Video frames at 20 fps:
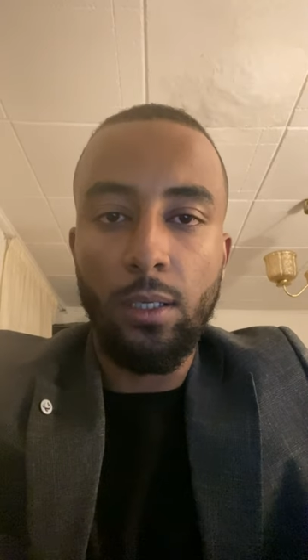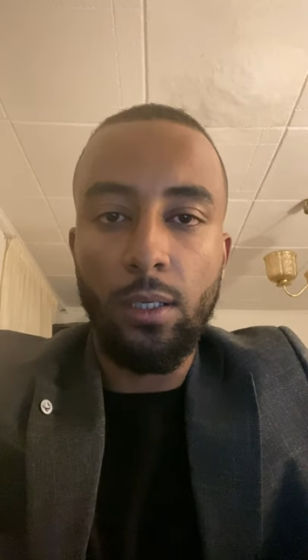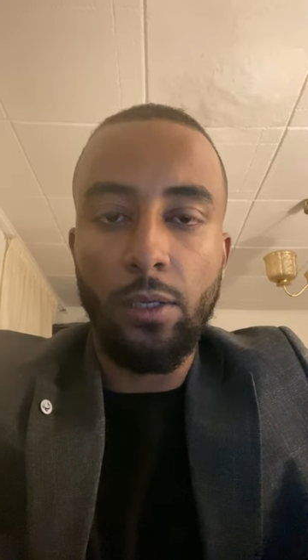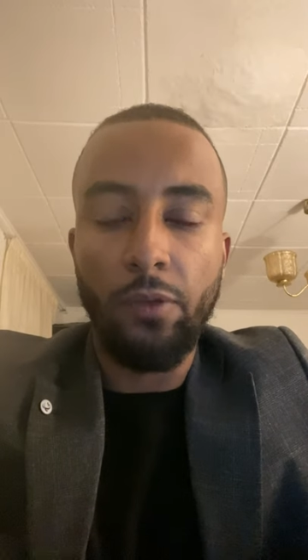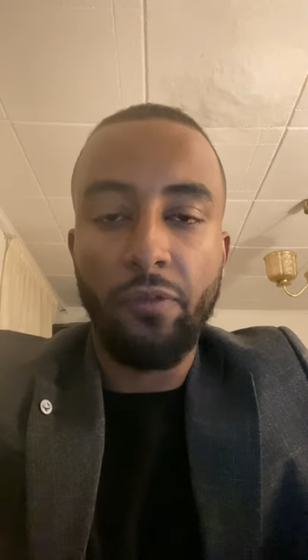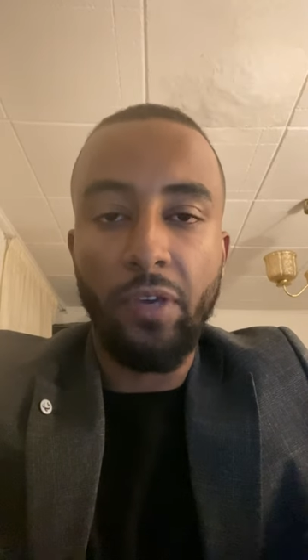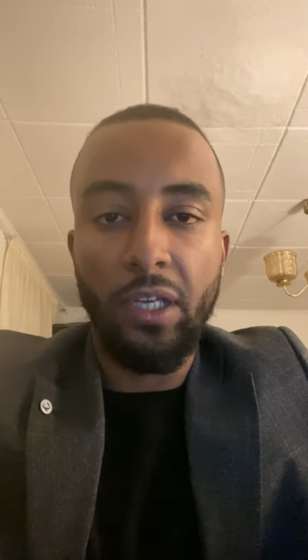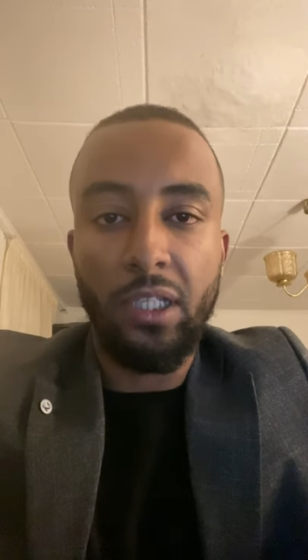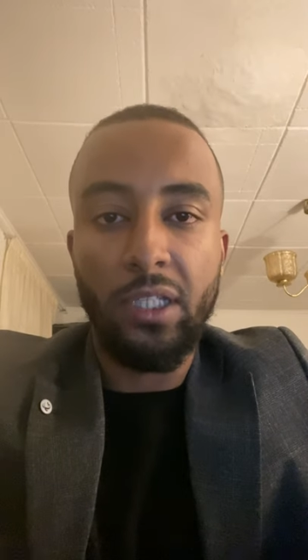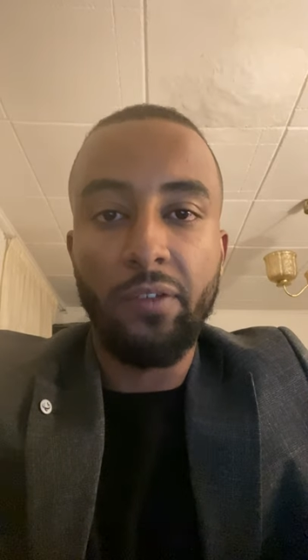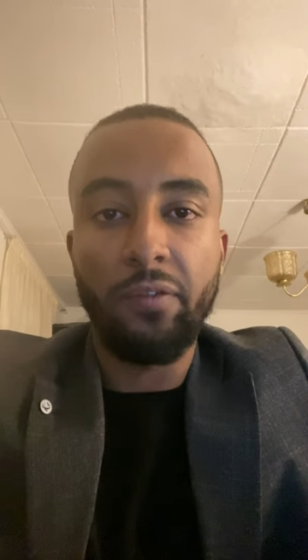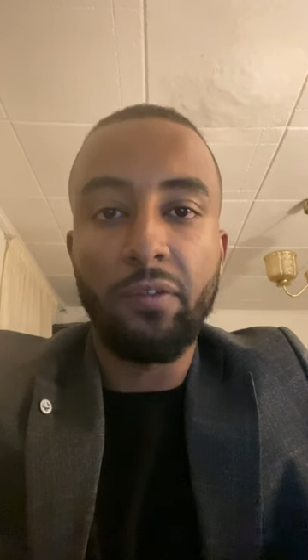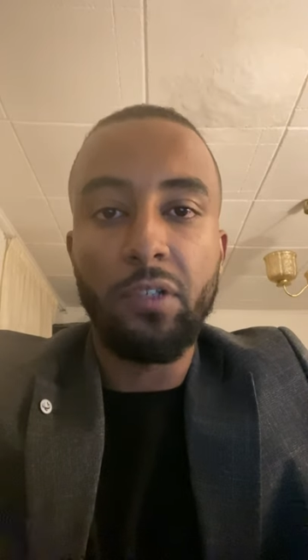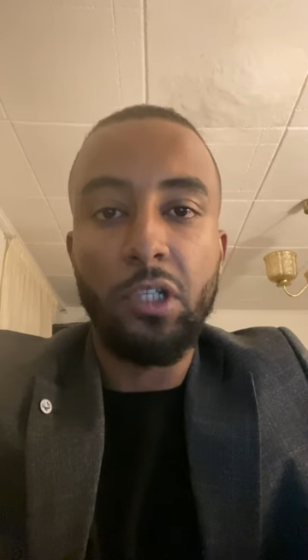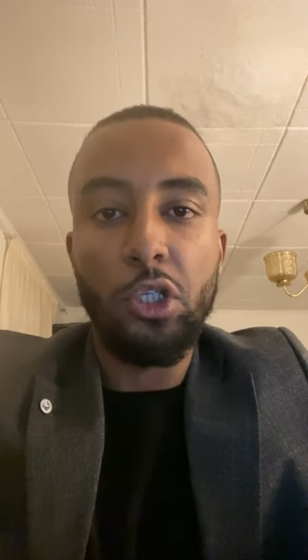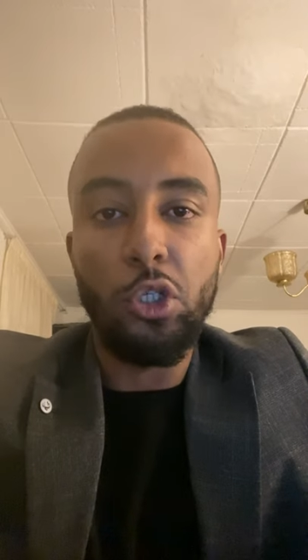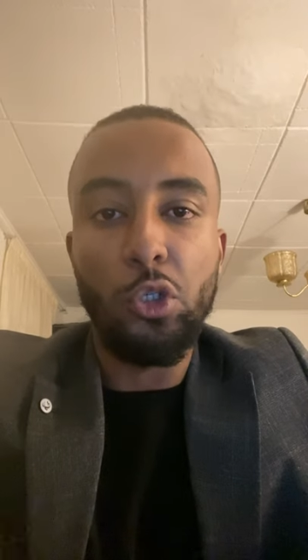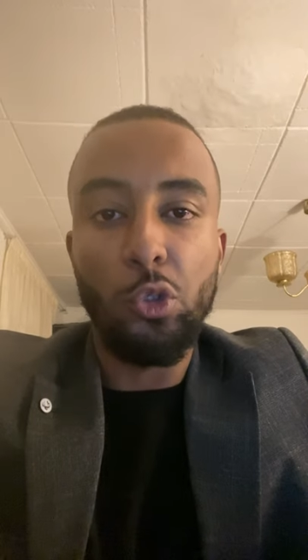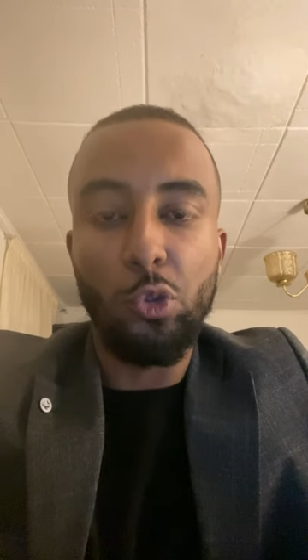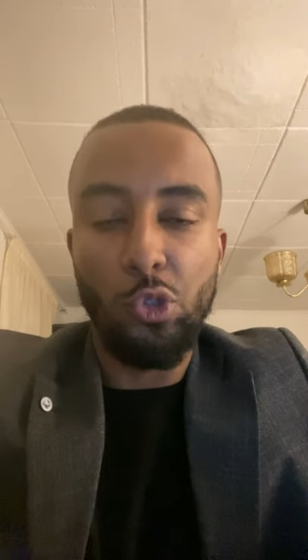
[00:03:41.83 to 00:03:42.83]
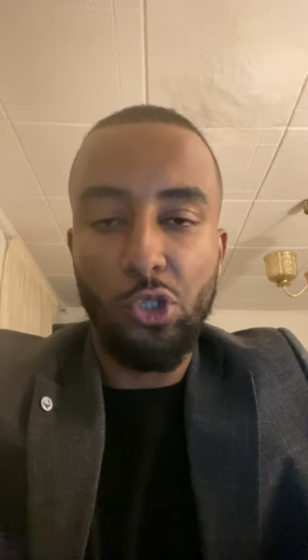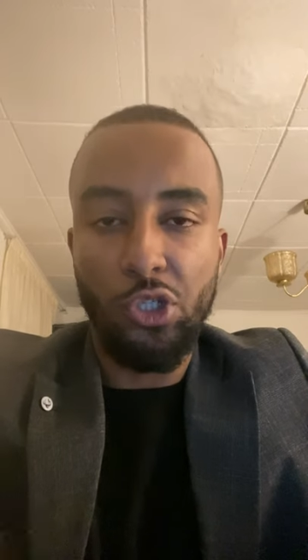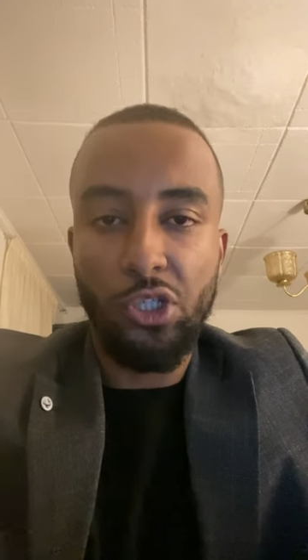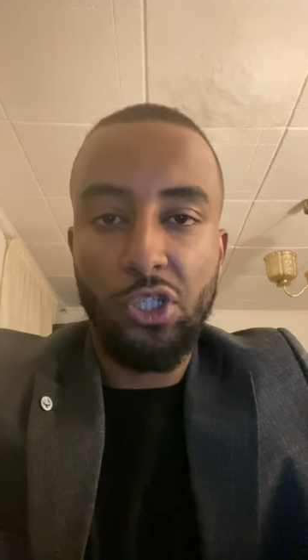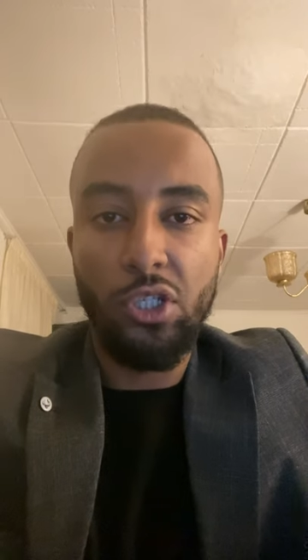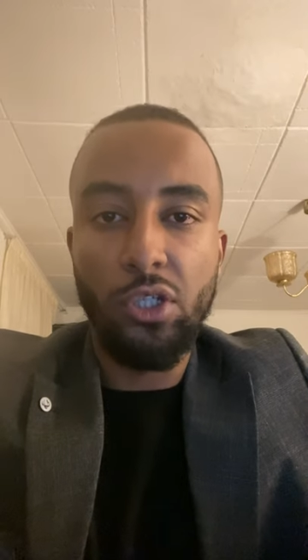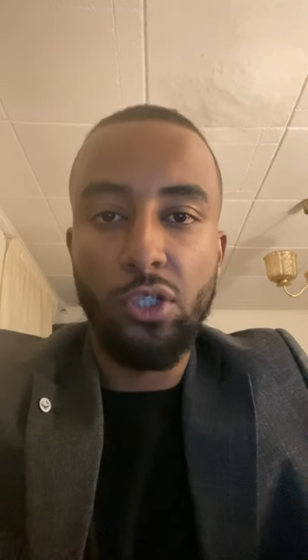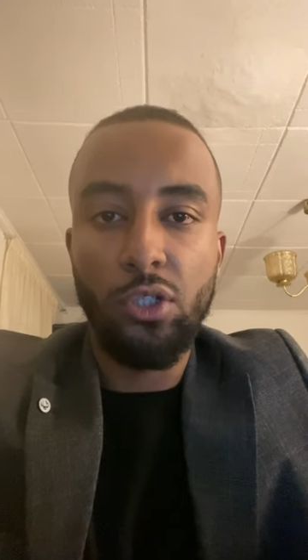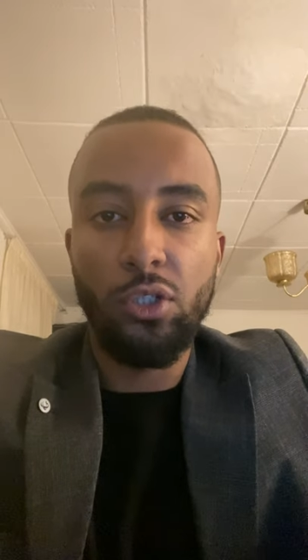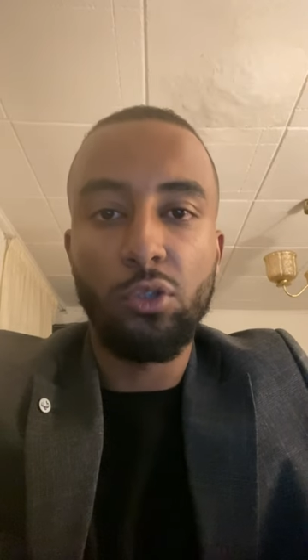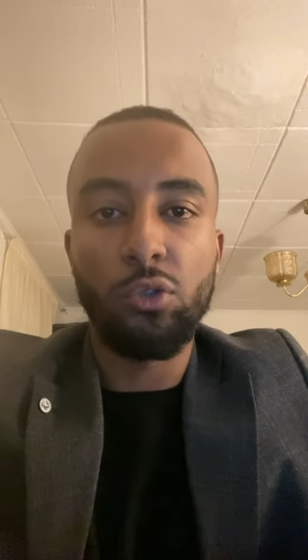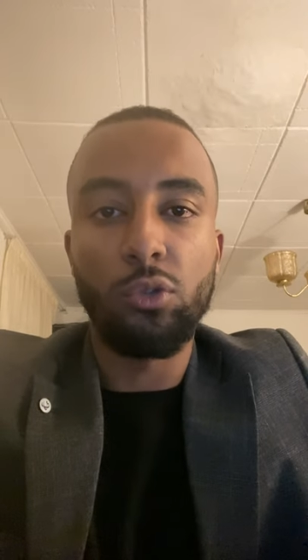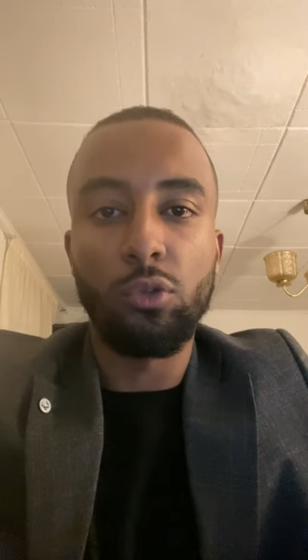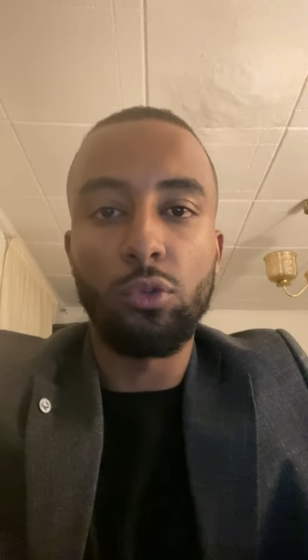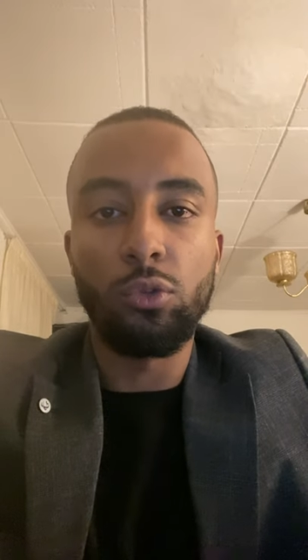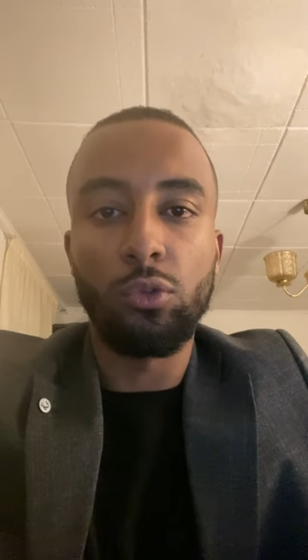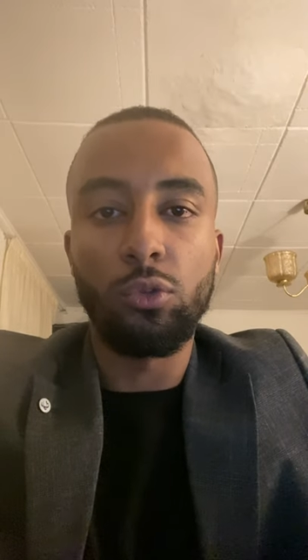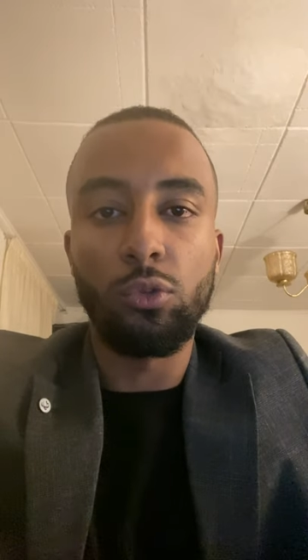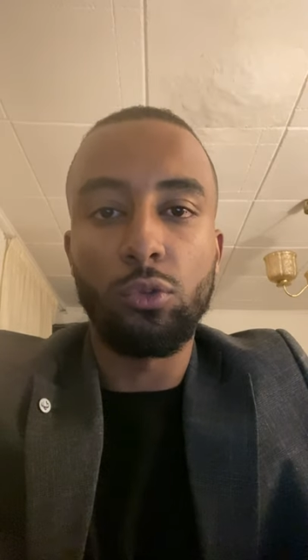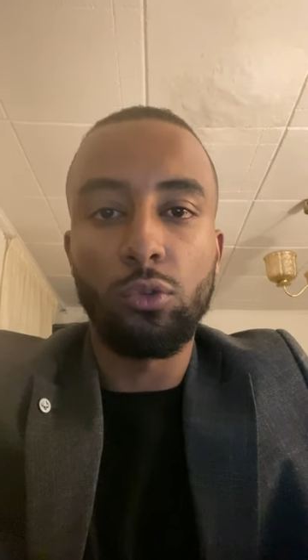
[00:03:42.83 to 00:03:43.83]
effectively used
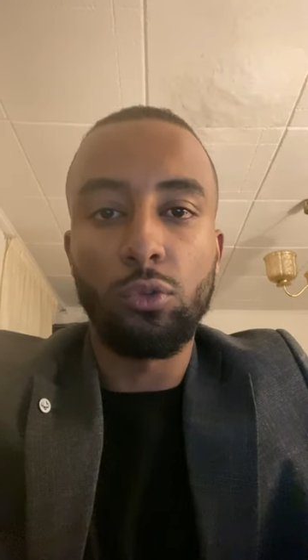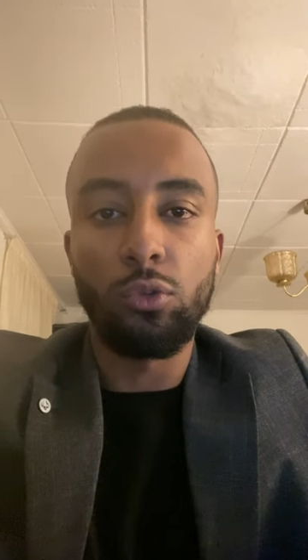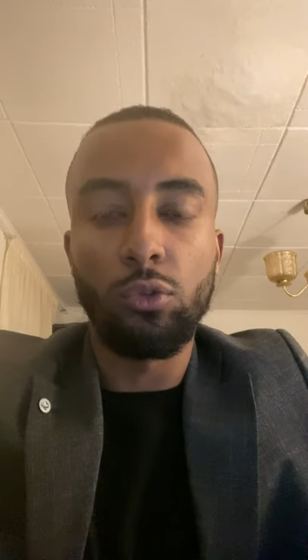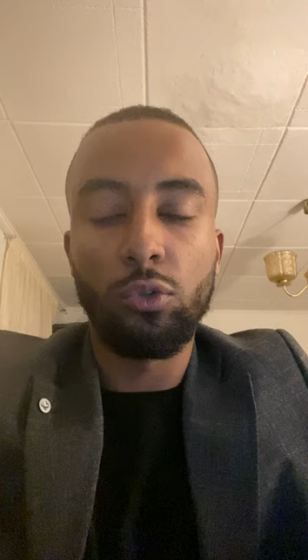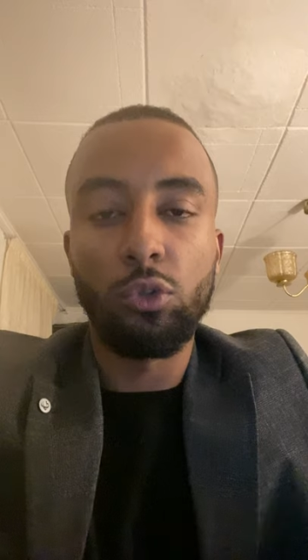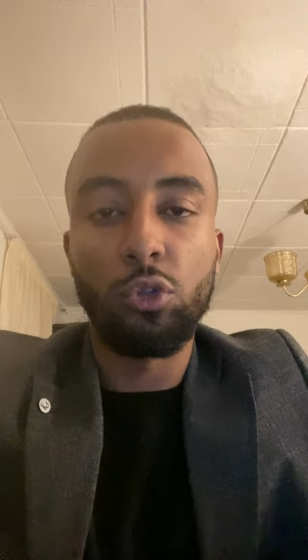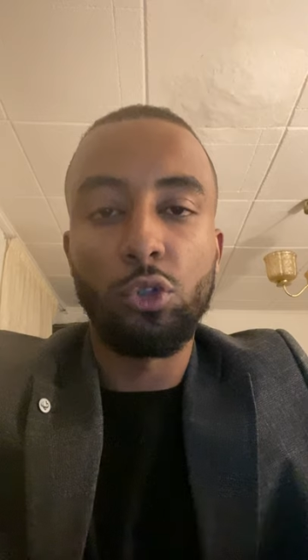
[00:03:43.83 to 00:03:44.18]
to